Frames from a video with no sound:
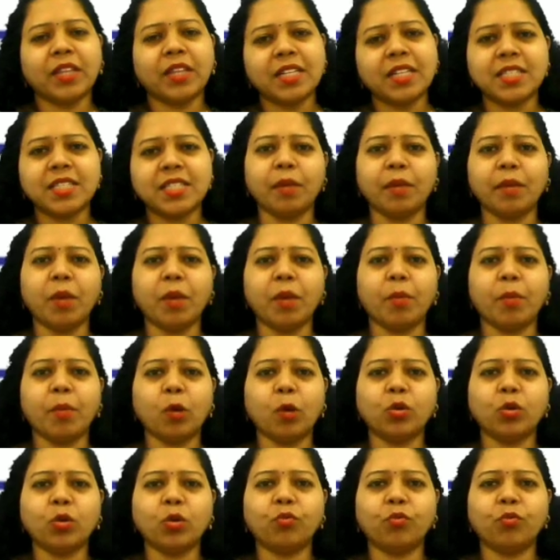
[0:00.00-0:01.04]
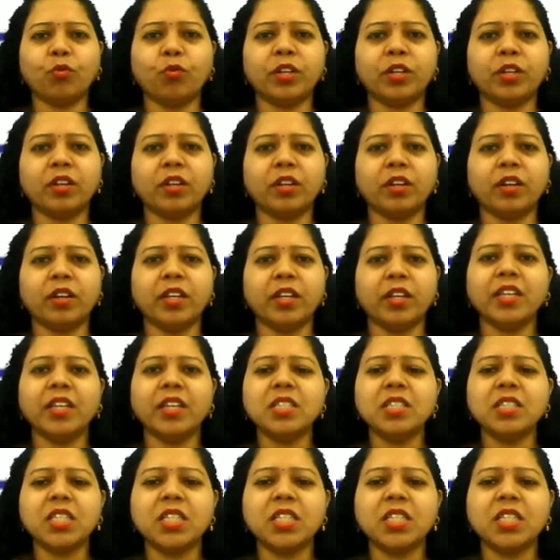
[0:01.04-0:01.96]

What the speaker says: that same amount of water in